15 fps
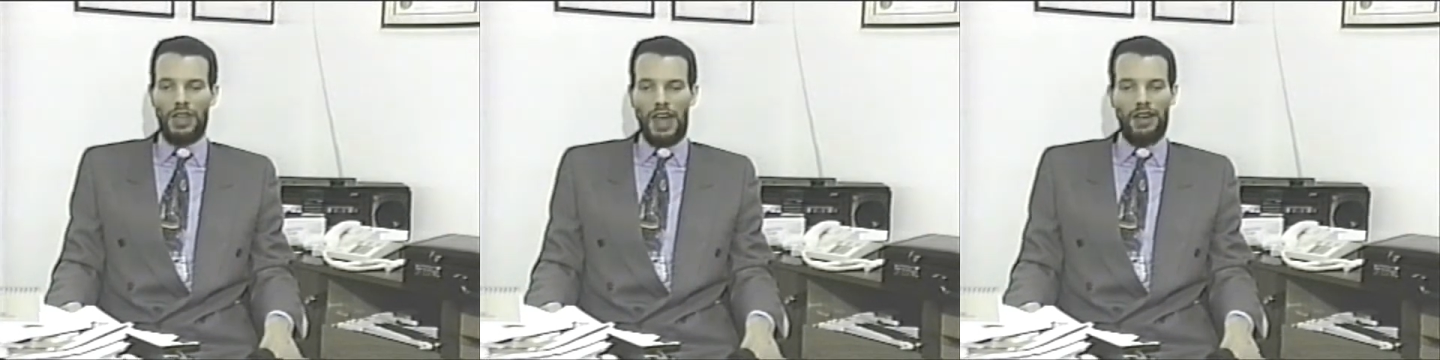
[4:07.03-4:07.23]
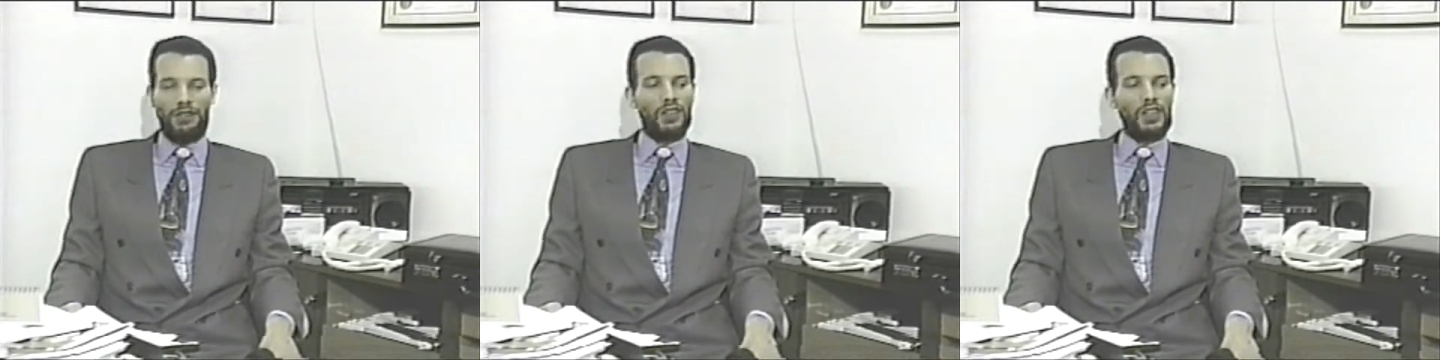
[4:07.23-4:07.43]

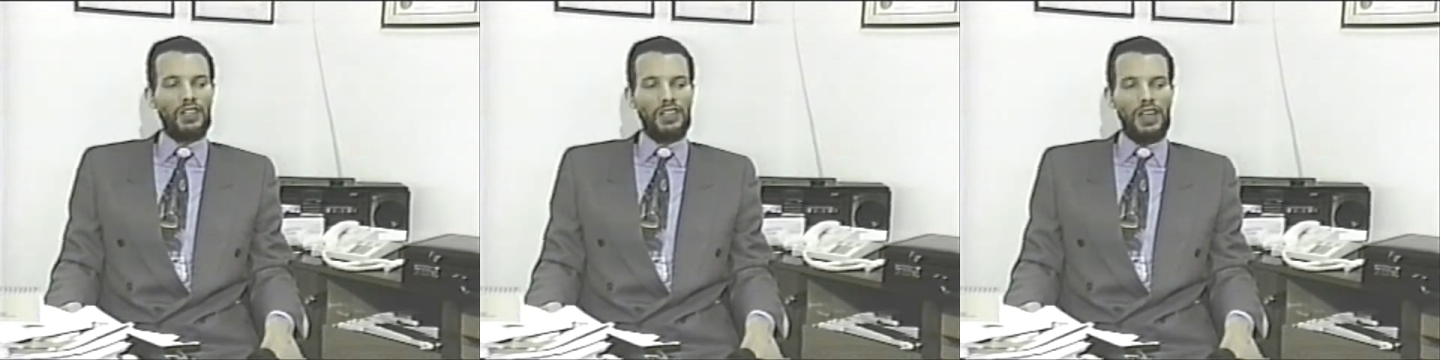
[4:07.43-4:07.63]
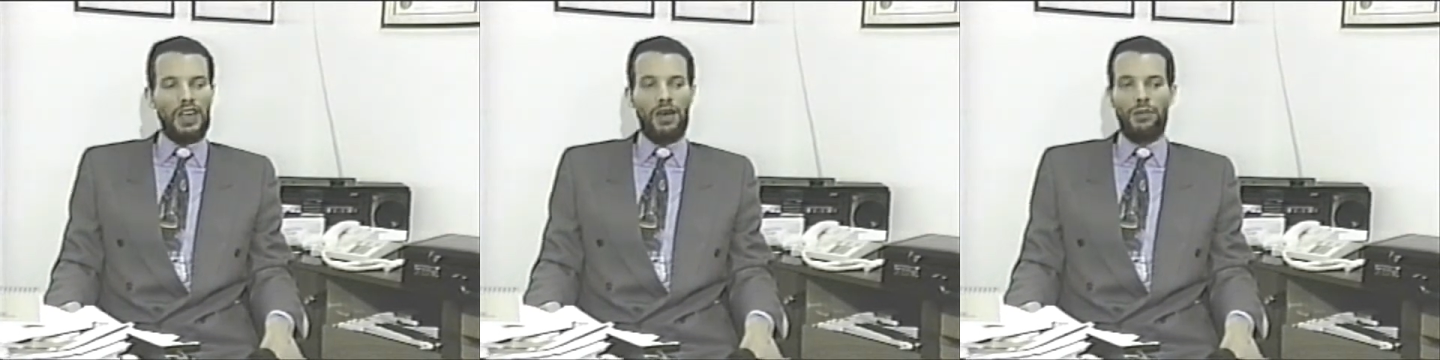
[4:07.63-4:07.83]
the
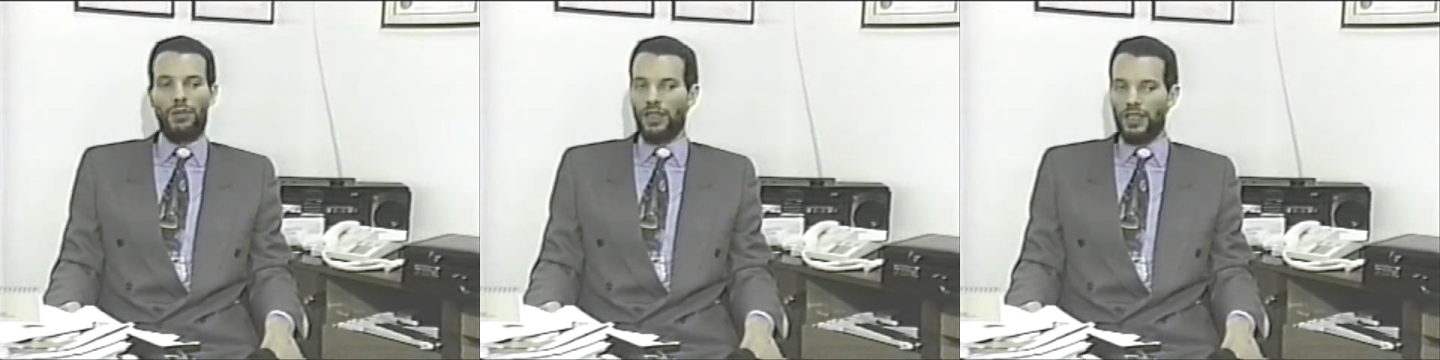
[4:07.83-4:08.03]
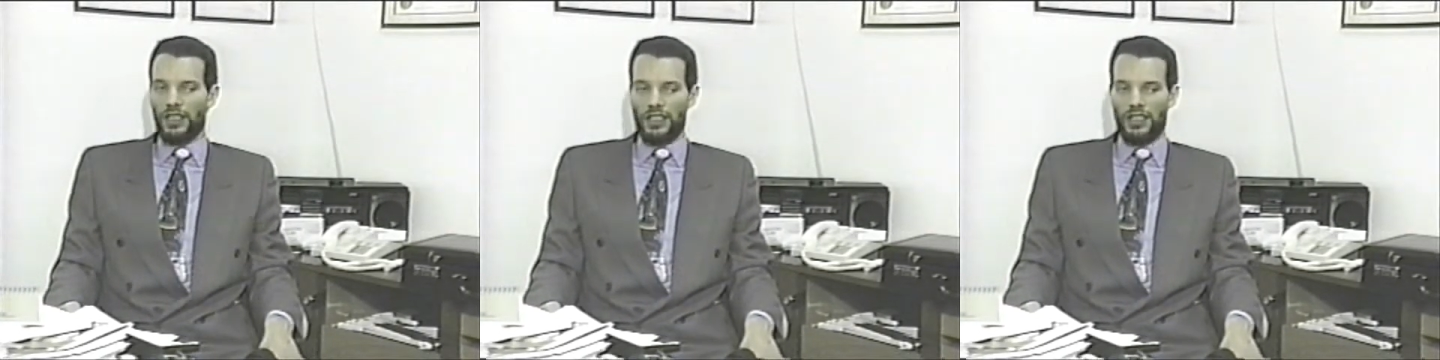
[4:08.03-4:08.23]
African
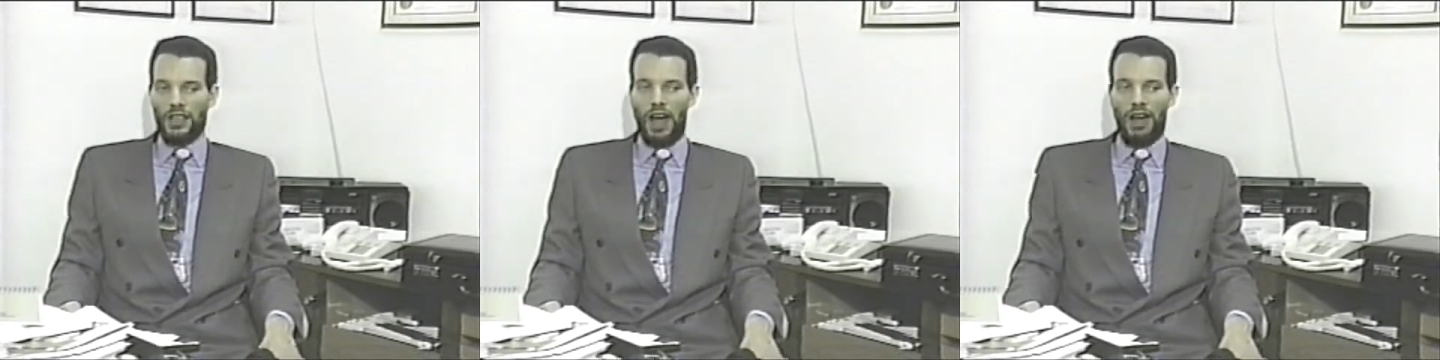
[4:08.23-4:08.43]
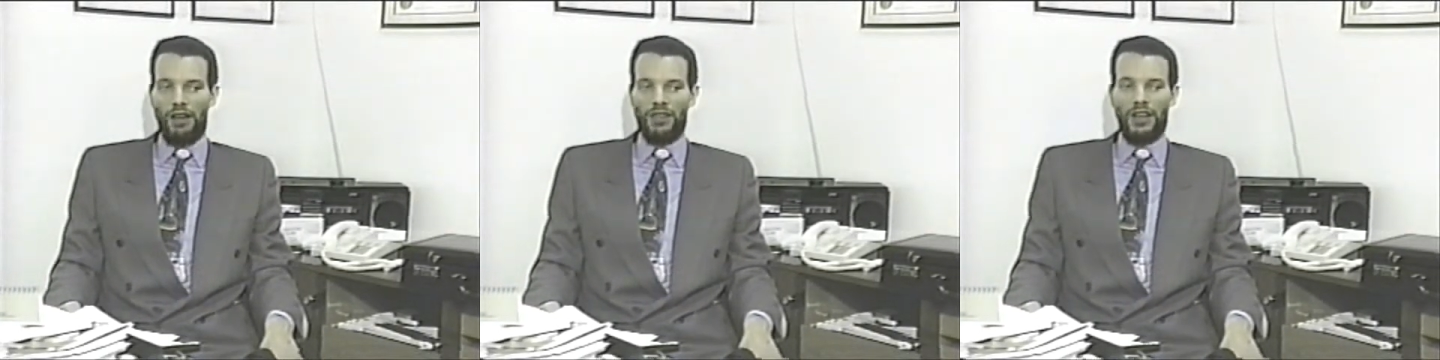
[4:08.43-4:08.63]
yam, the
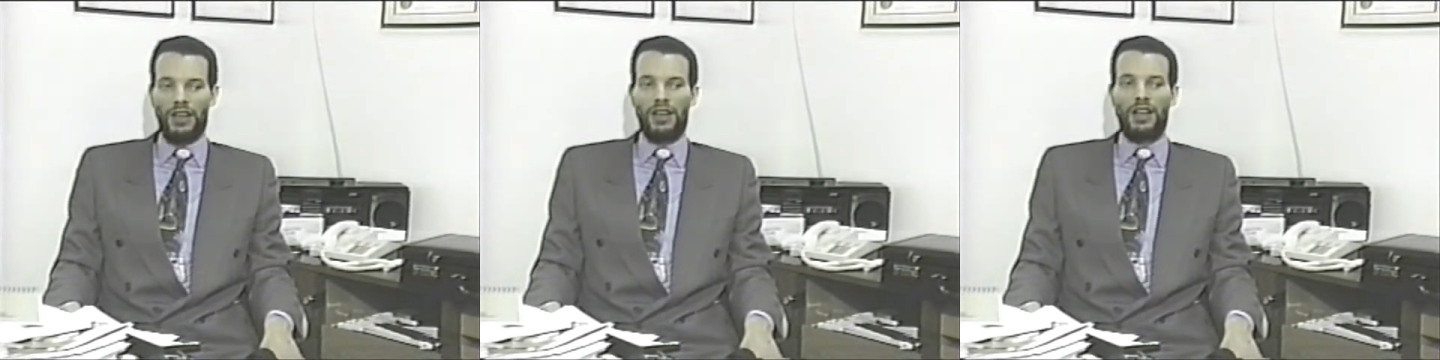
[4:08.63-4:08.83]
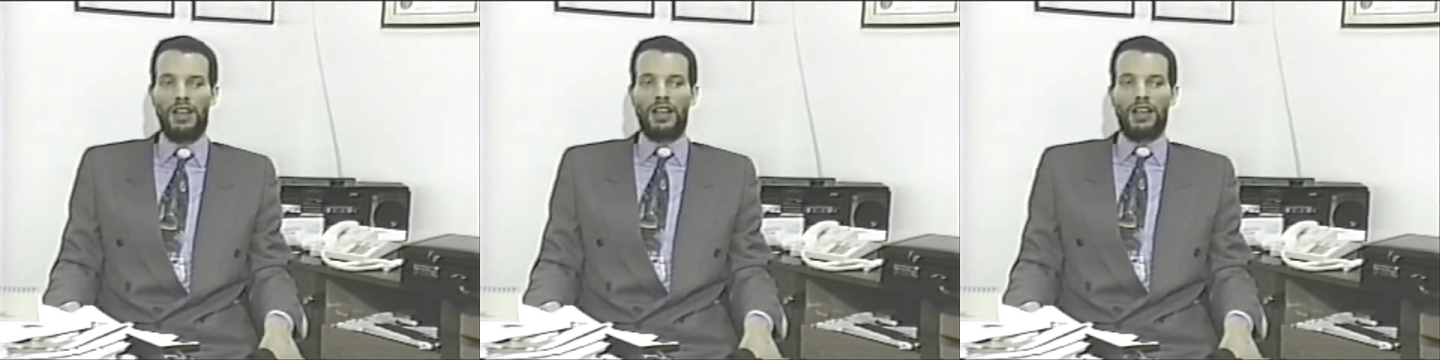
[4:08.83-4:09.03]

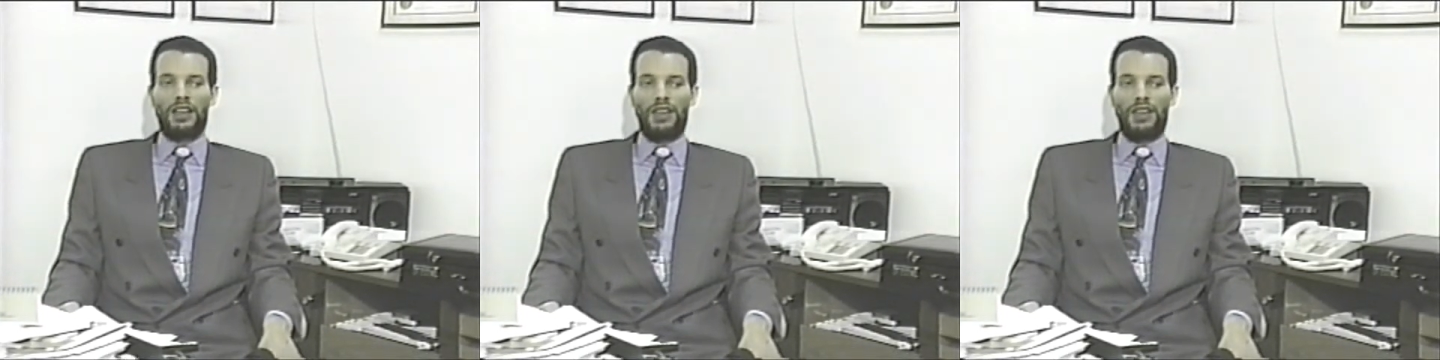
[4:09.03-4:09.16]
cassava,